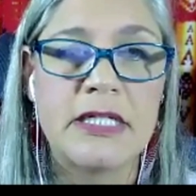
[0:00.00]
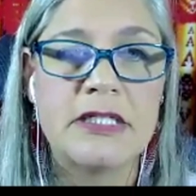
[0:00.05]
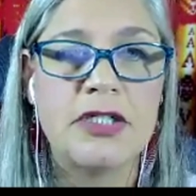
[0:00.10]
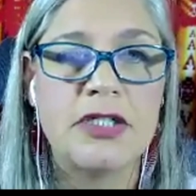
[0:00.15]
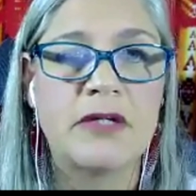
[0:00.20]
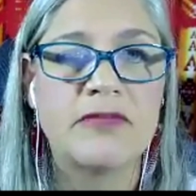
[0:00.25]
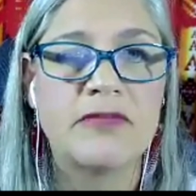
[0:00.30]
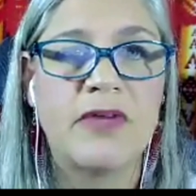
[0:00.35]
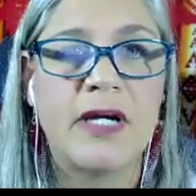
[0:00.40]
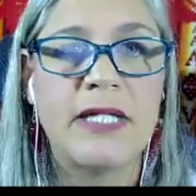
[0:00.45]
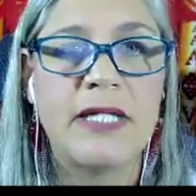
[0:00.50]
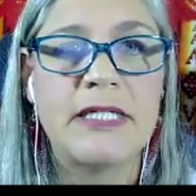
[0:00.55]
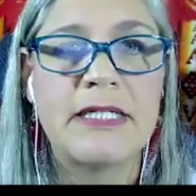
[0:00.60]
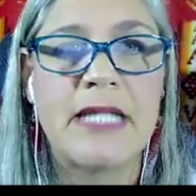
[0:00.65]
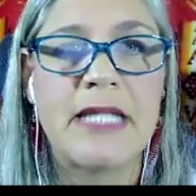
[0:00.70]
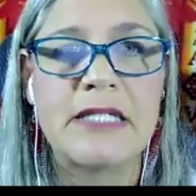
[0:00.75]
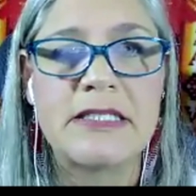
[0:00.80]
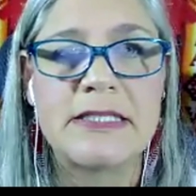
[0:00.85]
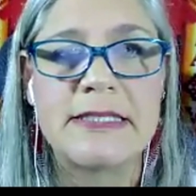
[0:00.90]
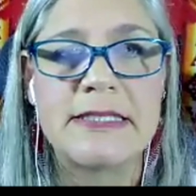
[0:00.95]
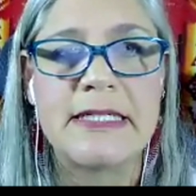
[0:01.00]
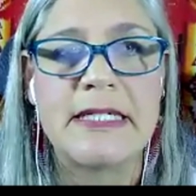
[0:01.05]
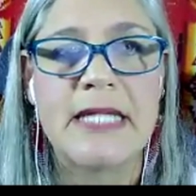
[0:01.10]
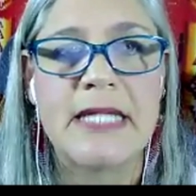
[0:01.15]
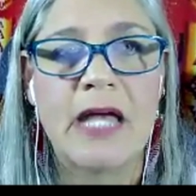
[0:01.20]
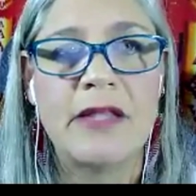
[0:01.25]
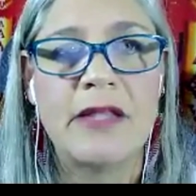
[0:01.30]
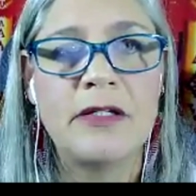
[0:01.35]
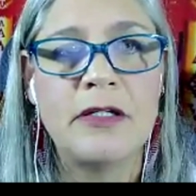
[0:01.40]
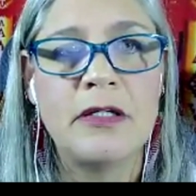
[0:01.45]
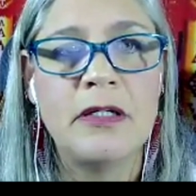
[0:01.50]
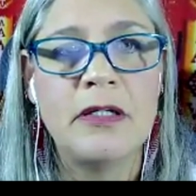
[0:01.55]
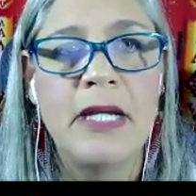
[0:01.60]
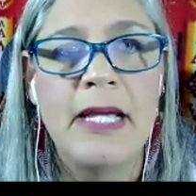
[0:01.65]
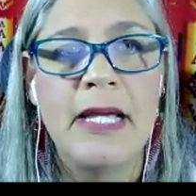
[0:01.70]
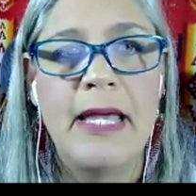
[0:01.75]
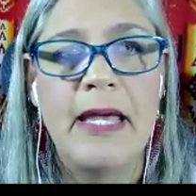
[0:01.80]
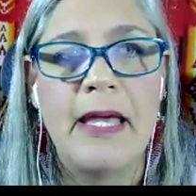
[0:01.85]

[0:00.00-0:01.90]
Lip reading: You can find it at Together,